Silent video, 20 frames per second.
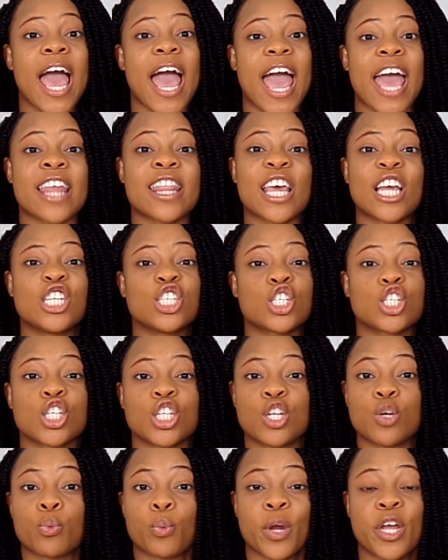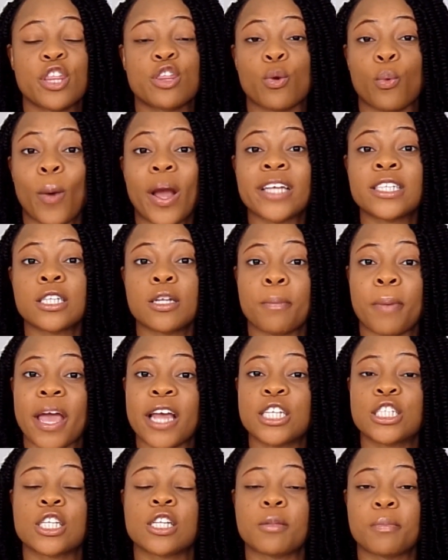and they just read the rest of the
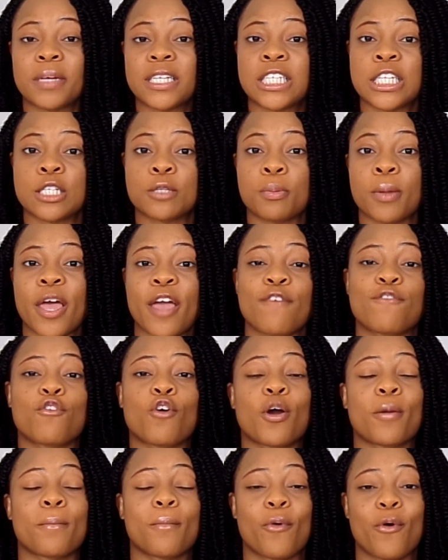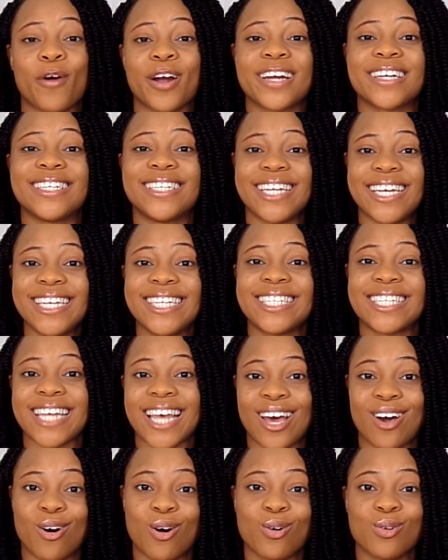pages of the business plan for more
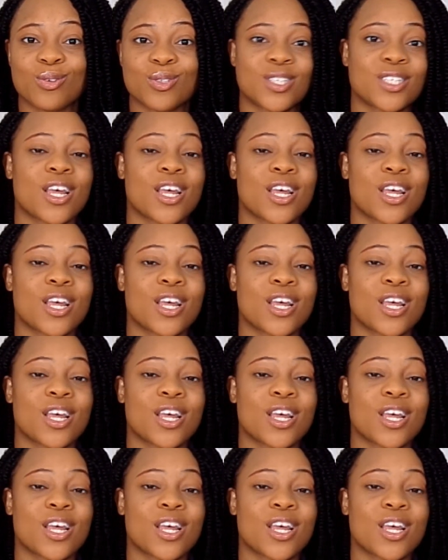details.